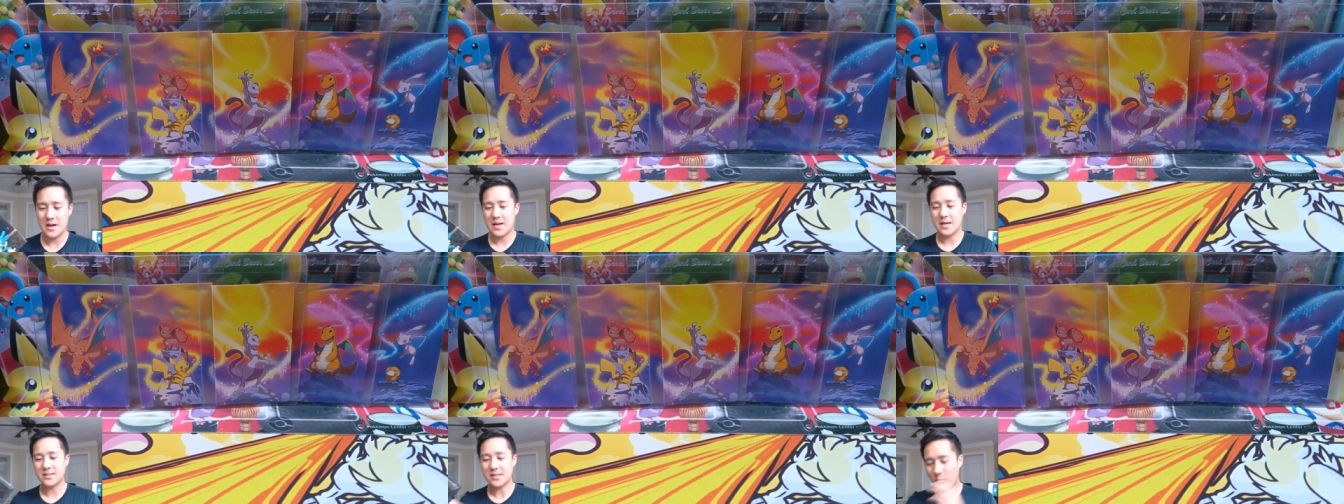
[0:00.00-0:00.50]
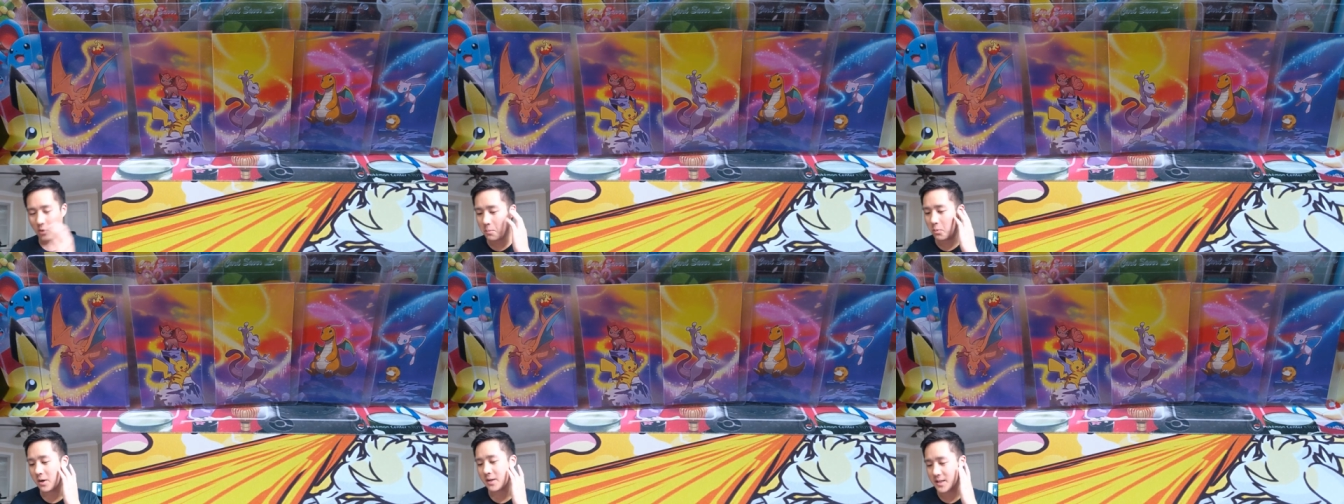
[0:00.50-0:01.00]
because at one
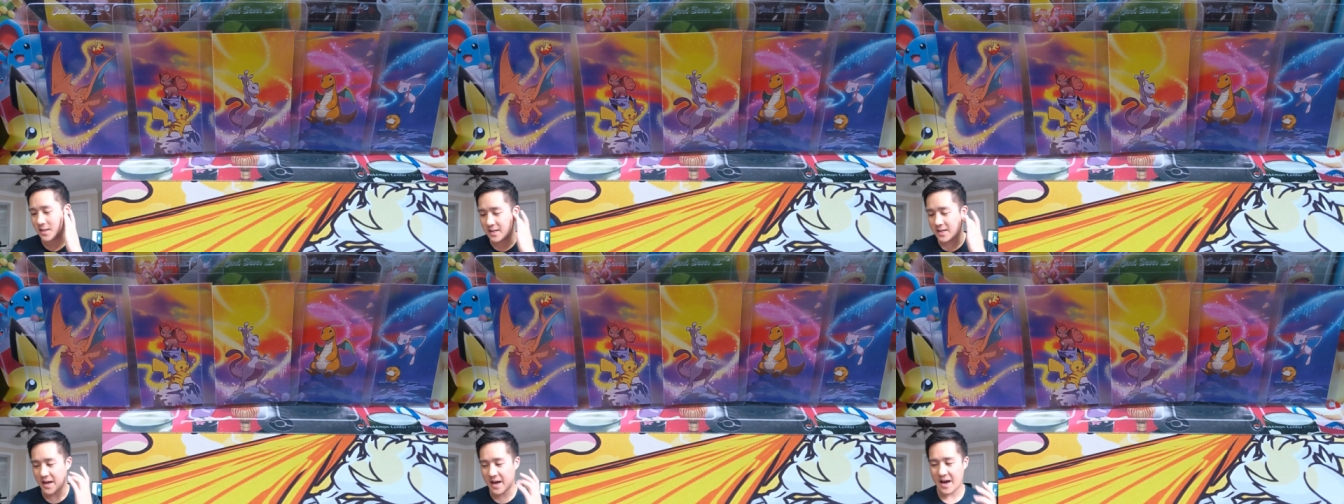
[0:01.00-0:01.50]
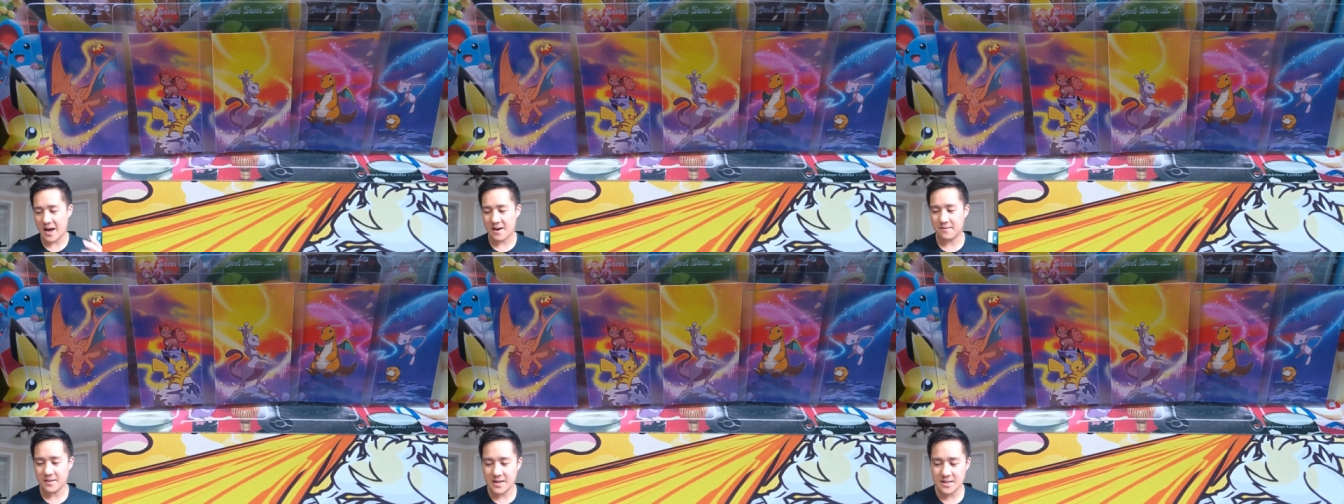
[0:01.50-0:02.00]
point they did
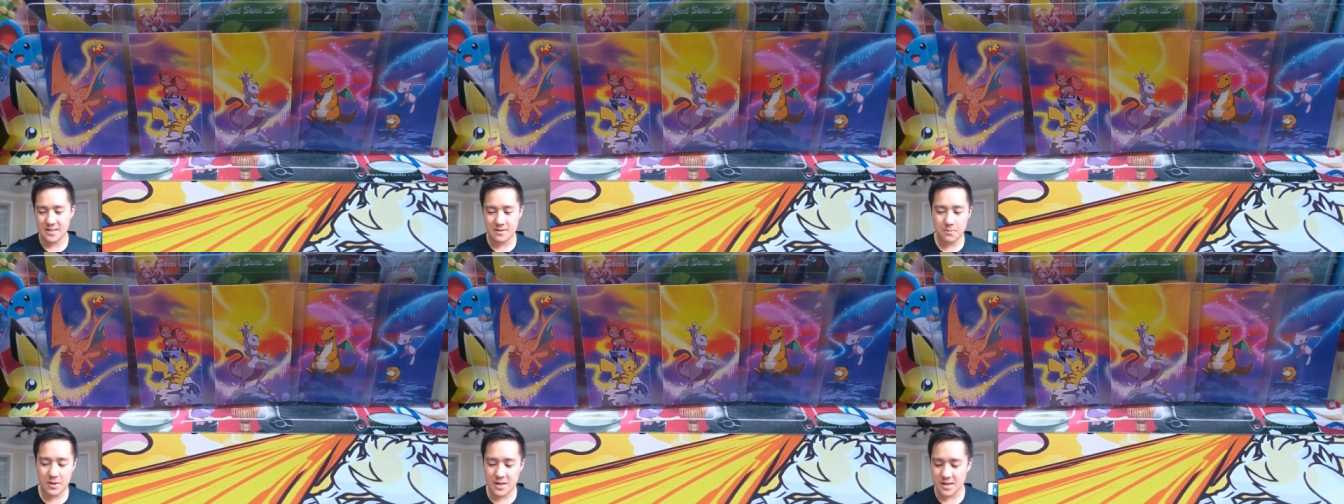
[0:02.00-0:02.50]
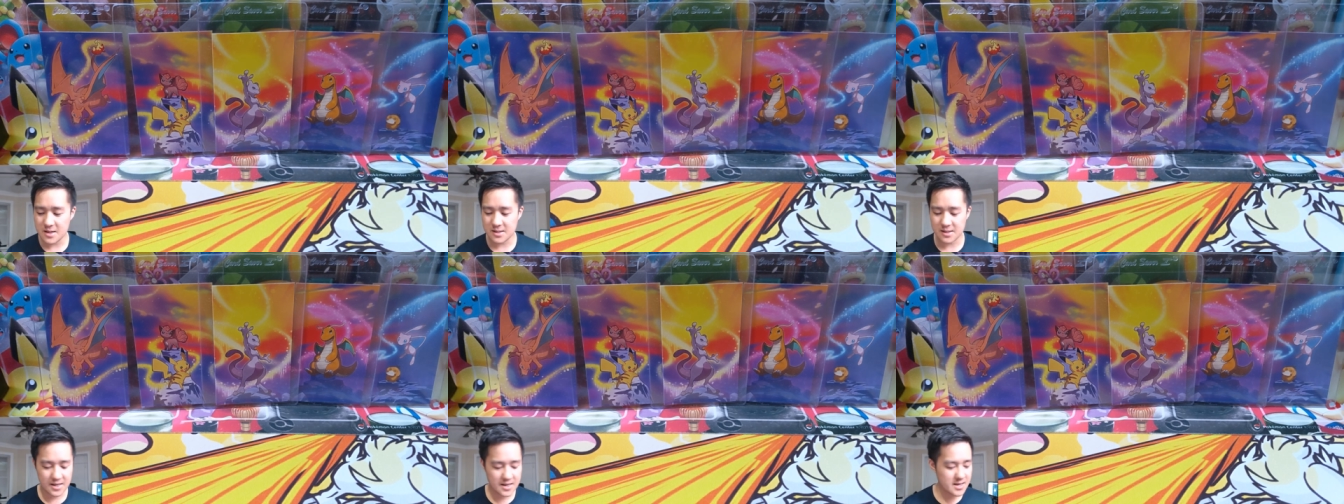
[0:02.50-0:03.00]
have
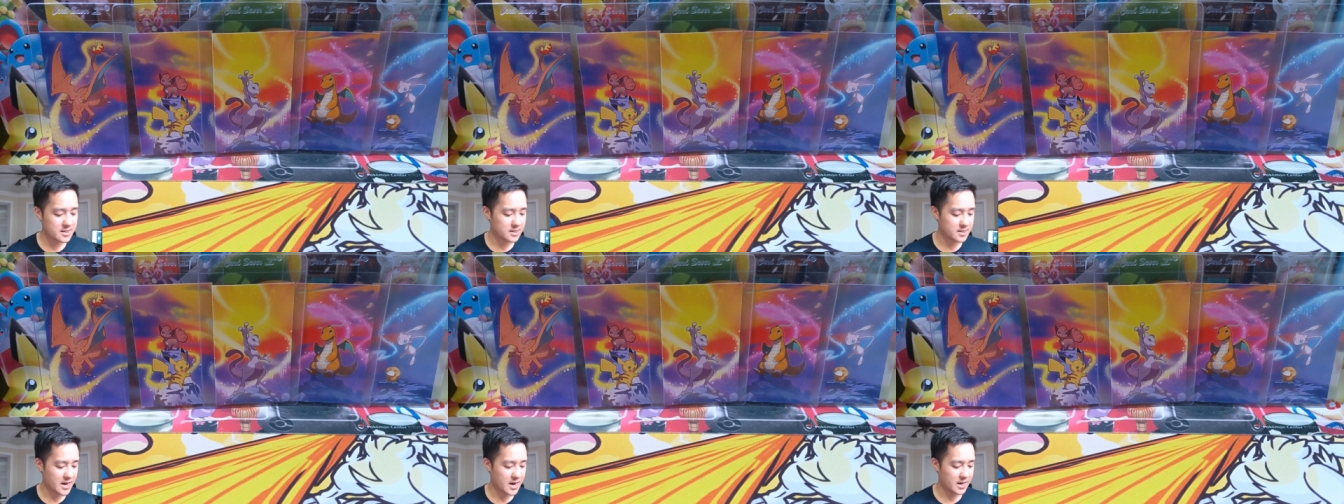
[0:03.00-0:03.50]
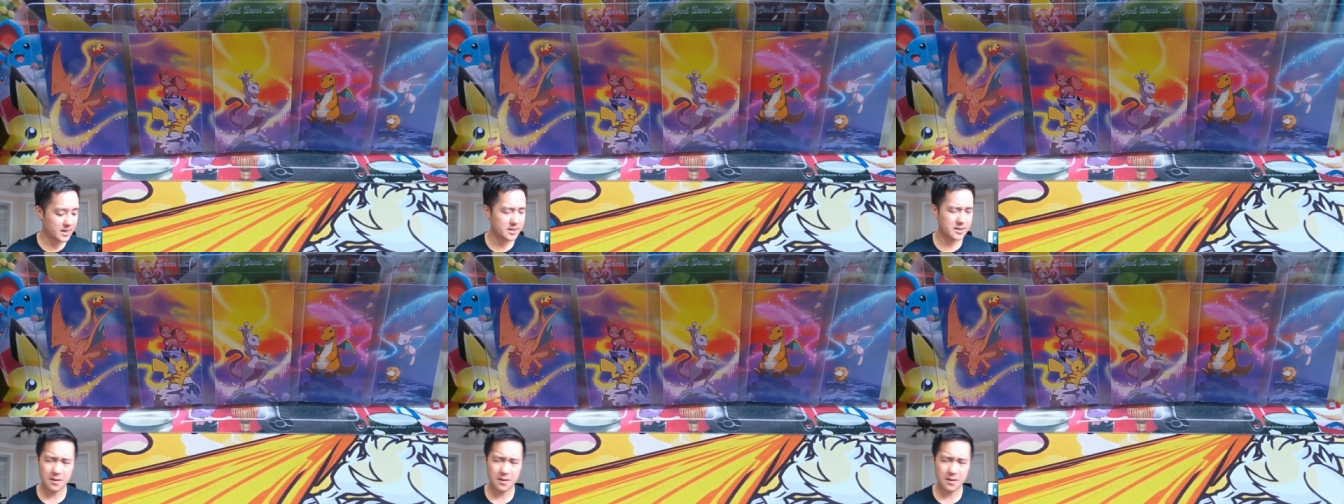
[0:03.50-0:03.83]
ETBs in stock.